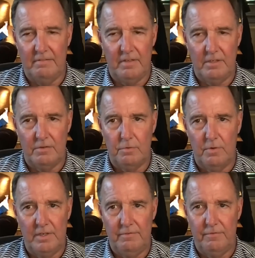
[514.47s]

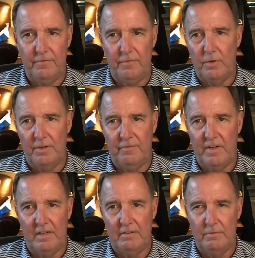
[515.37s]

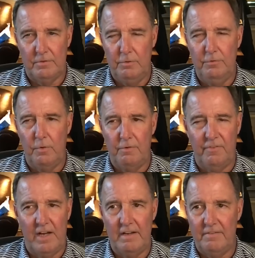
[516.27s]

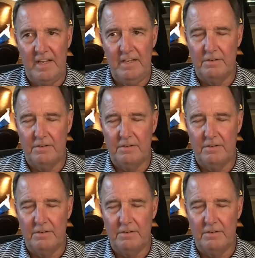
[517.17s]
2458